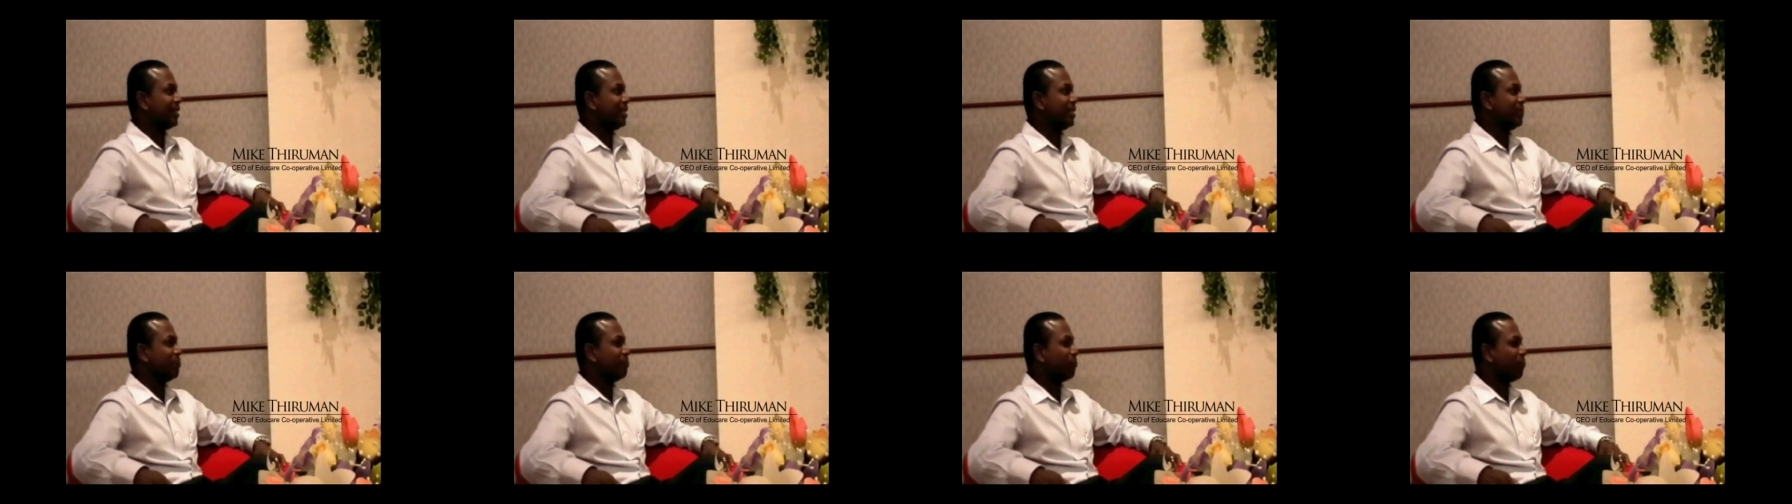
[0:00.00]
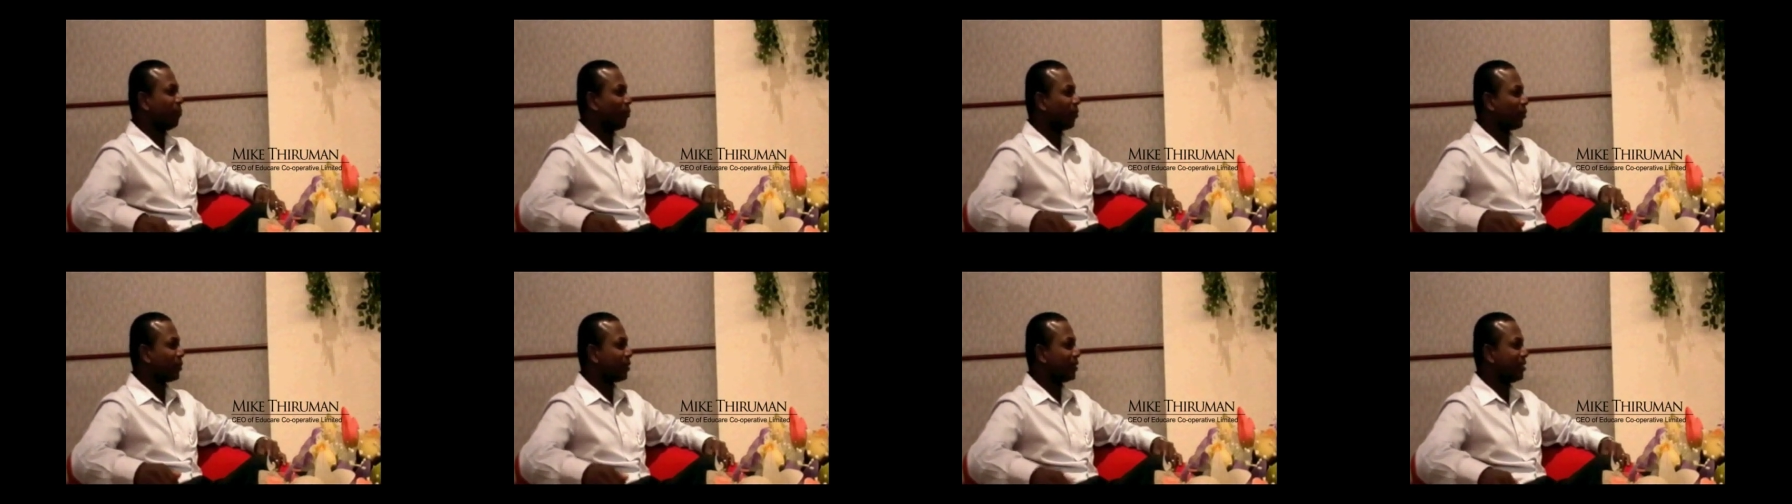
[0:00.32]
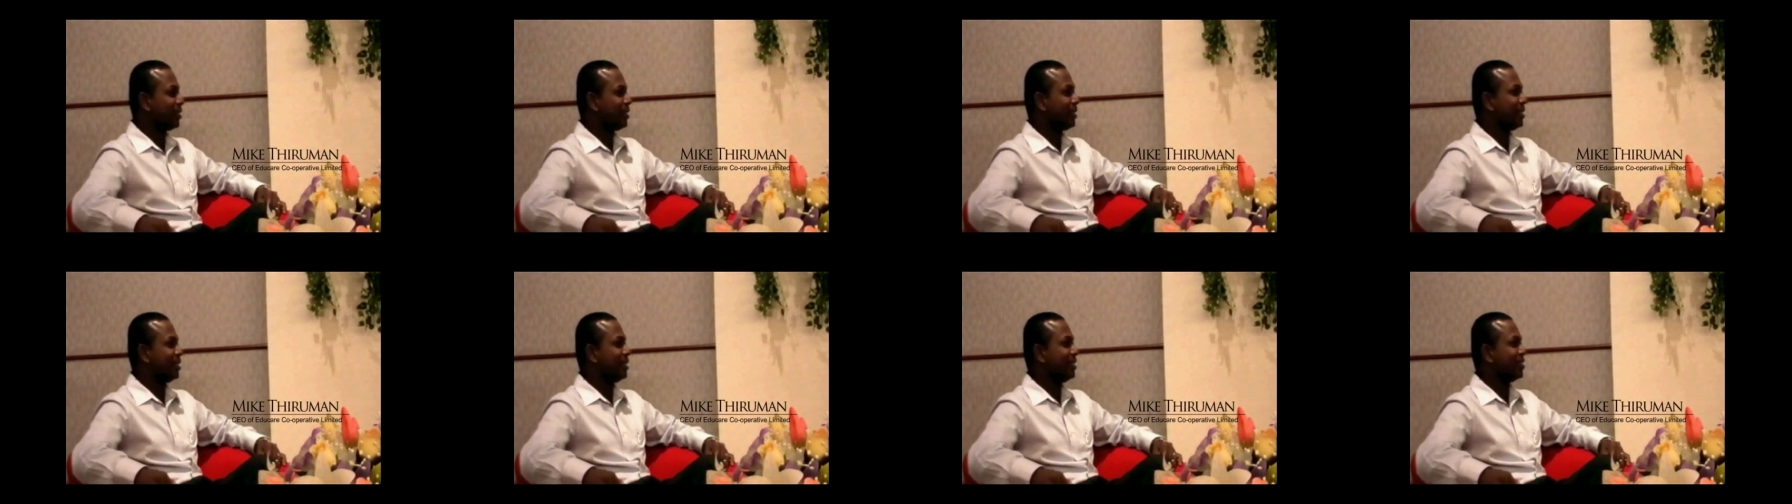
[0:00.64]

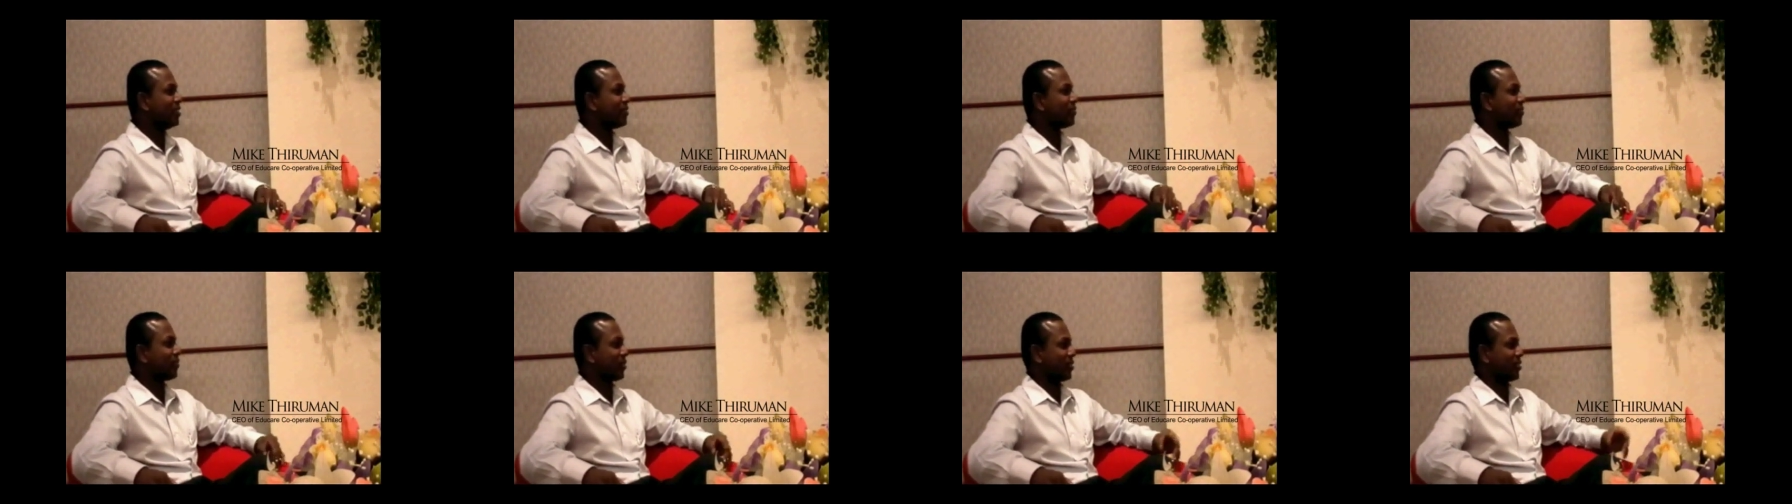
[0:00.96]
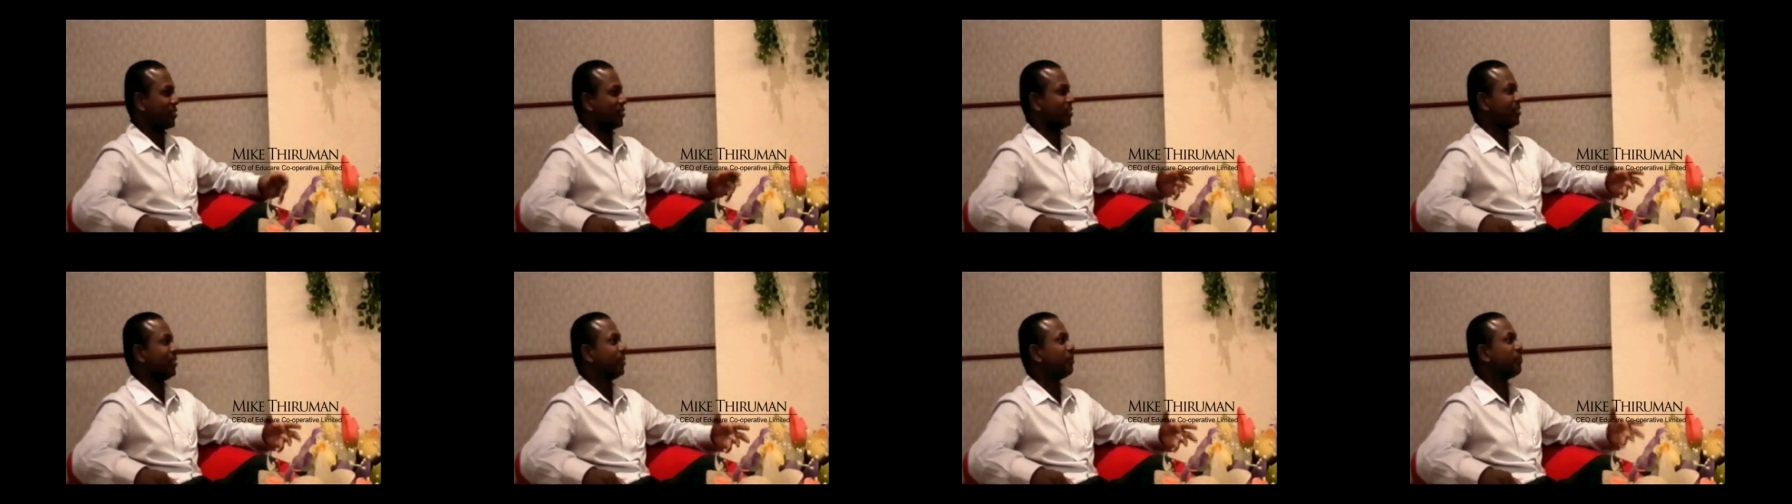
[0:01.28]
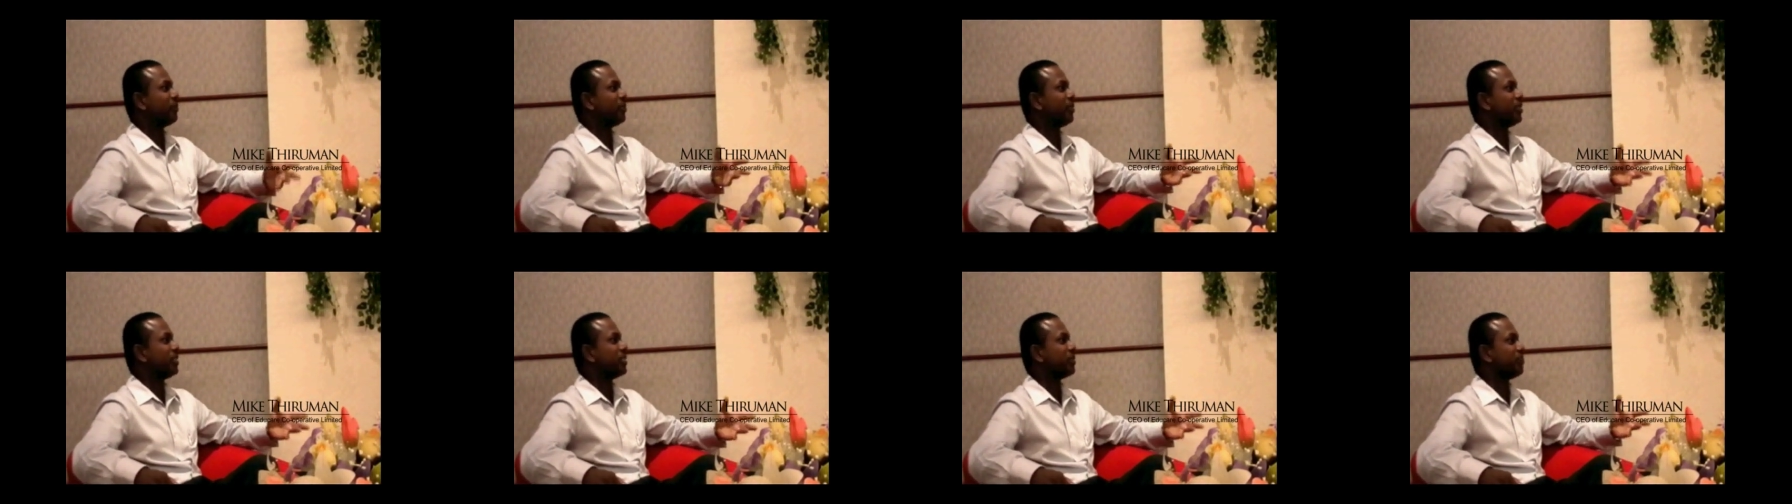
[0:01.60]
important
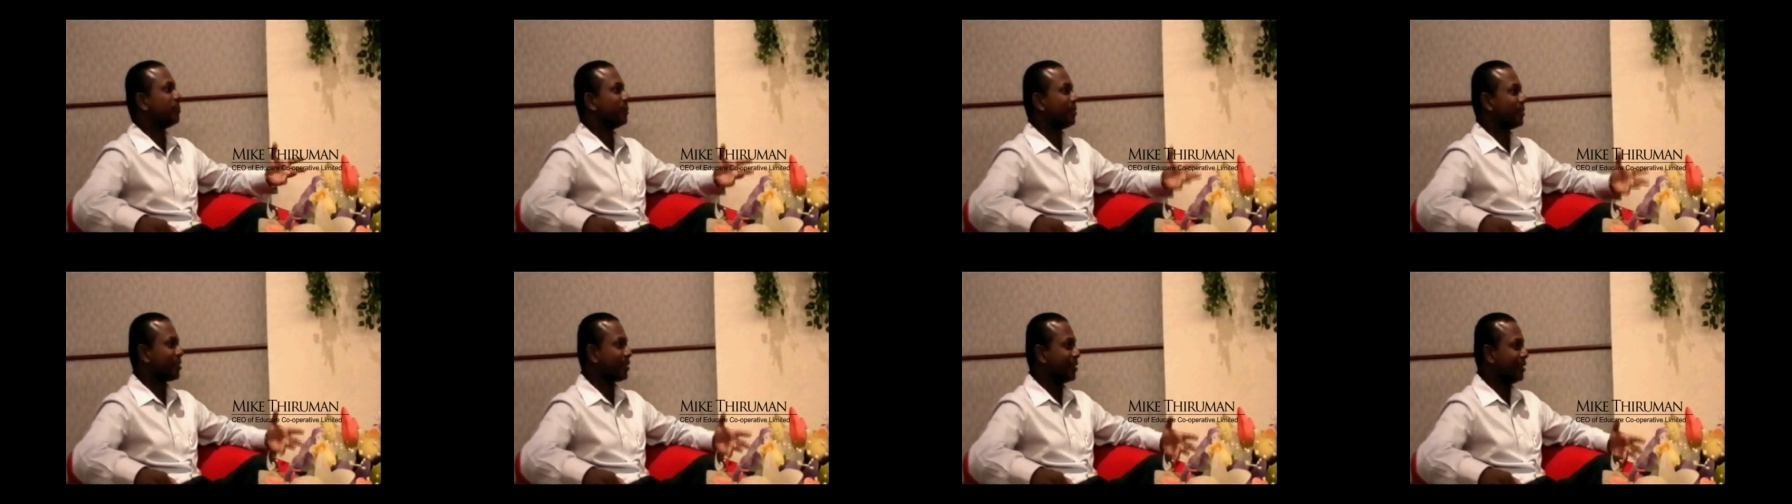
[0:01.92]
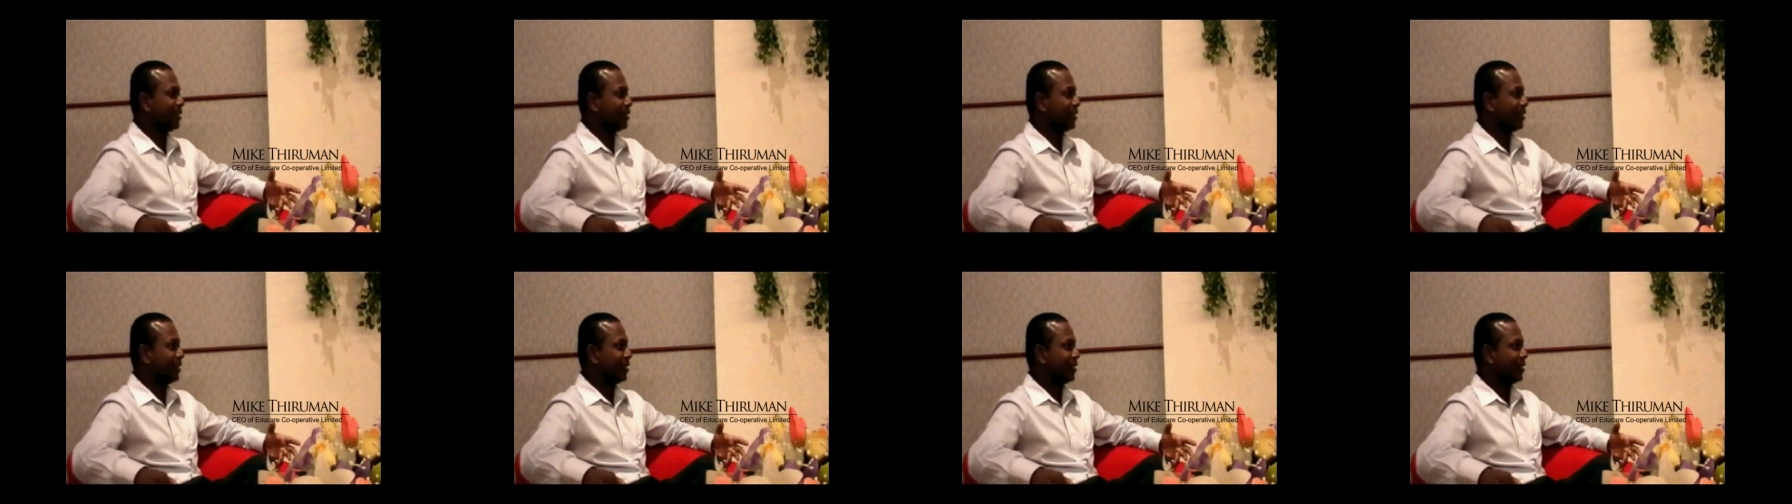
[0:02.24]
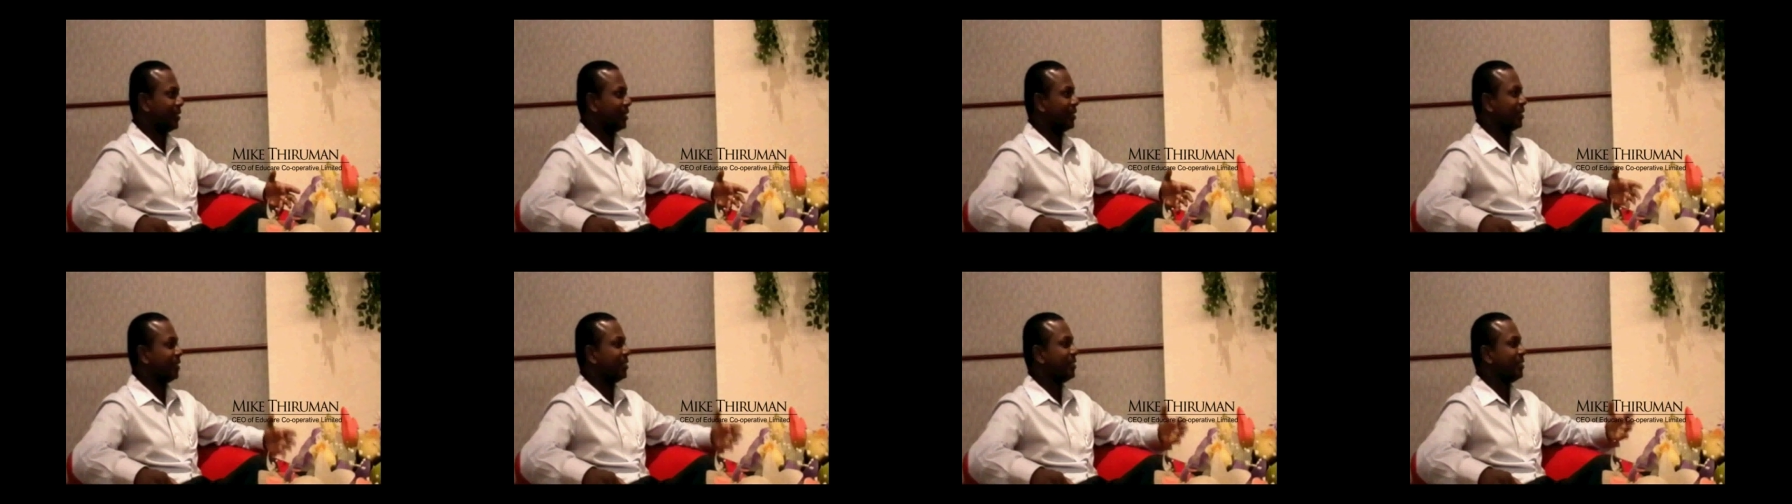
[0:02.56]
instructional principles
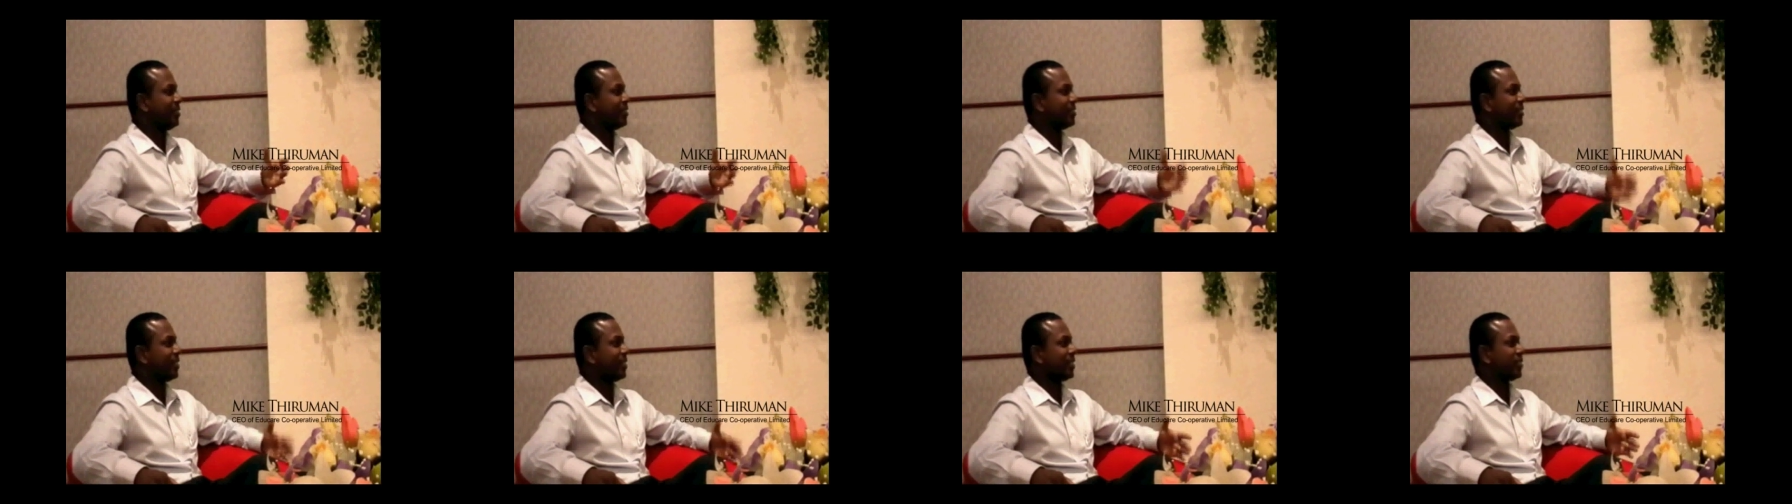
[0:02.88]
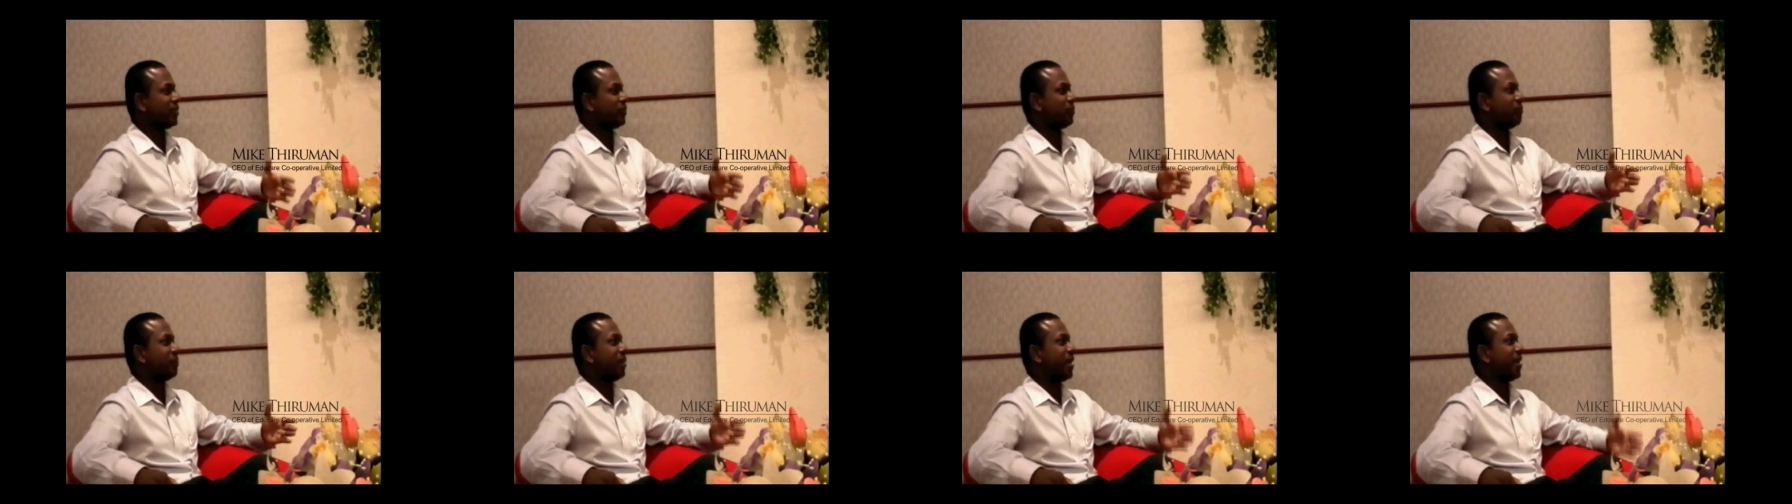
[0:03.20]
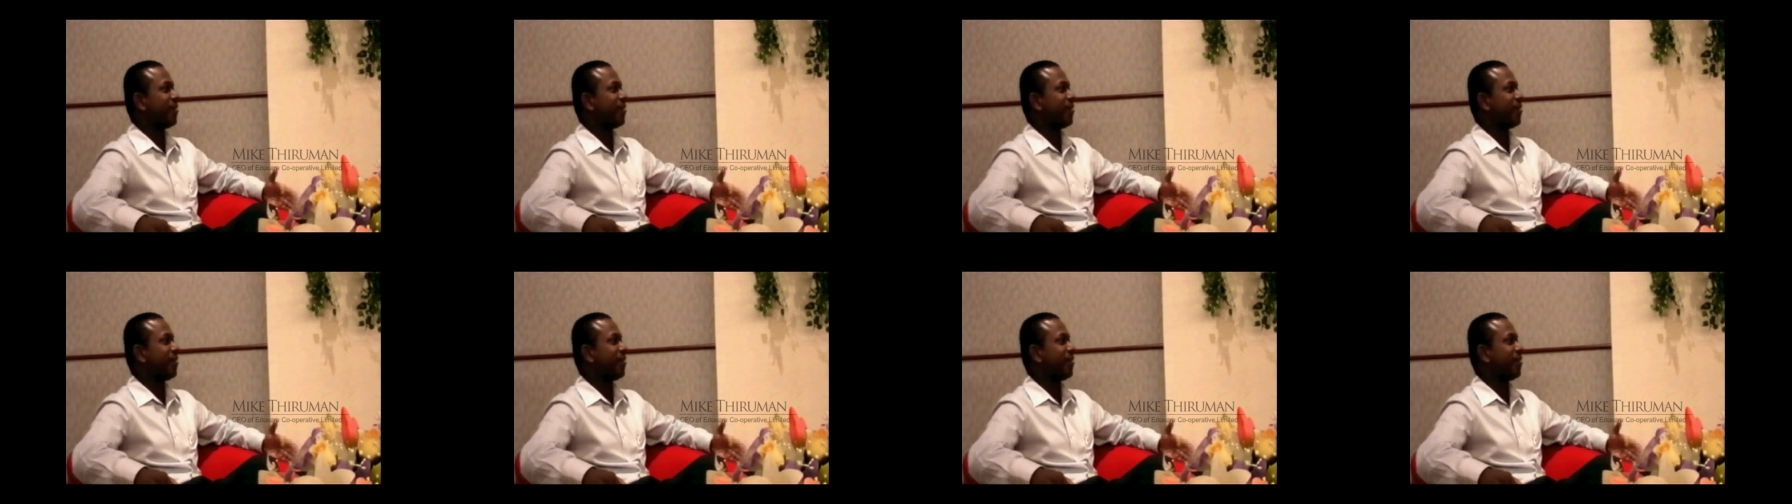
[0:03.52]
that the teacher has to